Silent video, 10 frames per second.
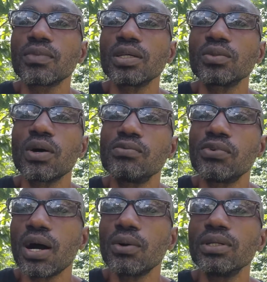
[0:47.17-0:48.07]
as we come
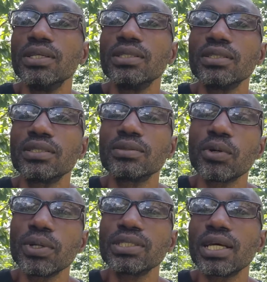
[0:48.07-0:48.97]
forward in the
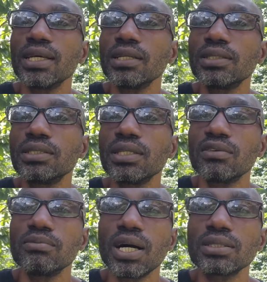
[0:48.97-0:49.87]
spirits and energies
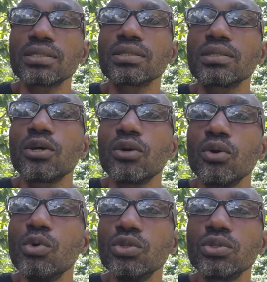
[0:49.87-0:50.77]
of Ma'at,
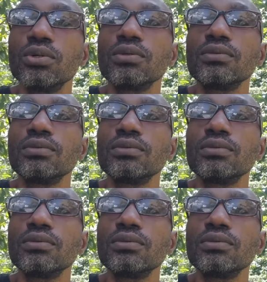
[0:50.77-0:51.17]
Ubuntu.